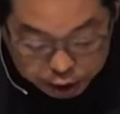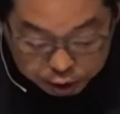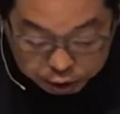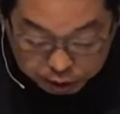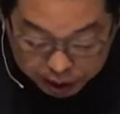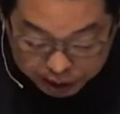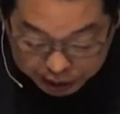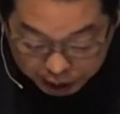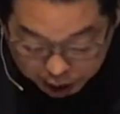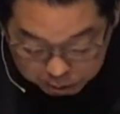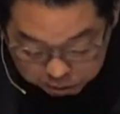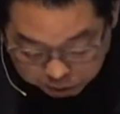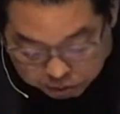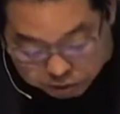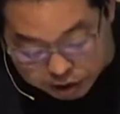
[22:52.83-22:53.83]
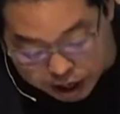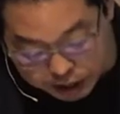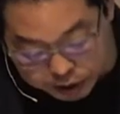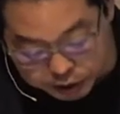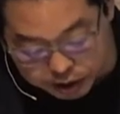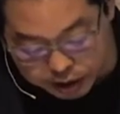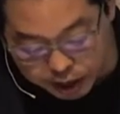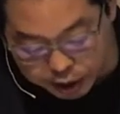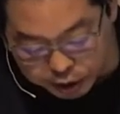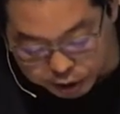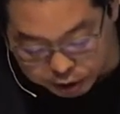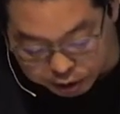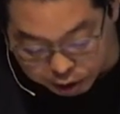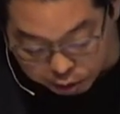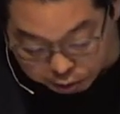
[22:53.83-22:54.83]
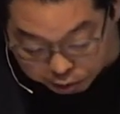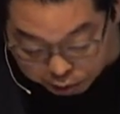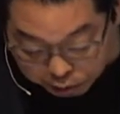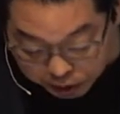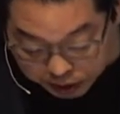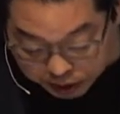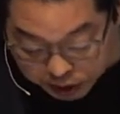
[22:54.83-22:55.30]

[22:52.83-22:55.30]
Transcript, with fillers: Cret came from France in 1903 to